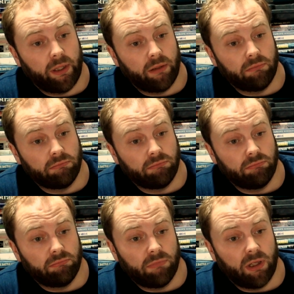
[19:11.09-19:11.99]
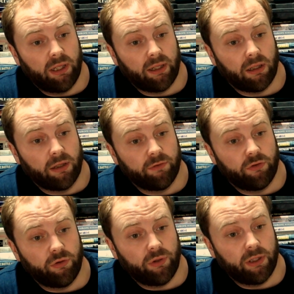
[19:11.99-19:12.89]
in a little over
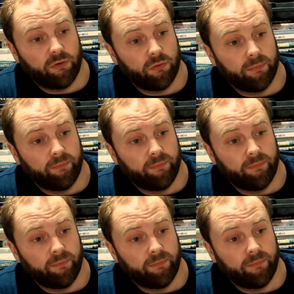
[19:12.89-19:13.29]
2 years.